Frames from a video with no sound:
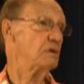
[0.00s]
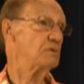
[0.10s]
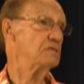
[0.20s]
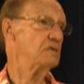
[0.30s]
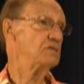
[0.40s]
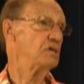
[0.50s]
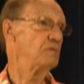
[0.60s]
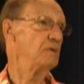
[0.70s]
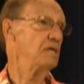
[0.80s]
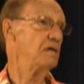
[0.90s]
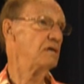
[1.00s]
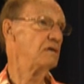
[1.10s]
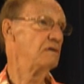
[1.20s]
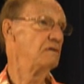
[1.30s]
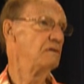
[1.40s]
There was no German
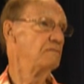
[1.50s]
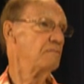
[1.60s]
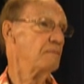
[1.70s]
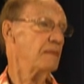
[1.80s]
there. Hmm.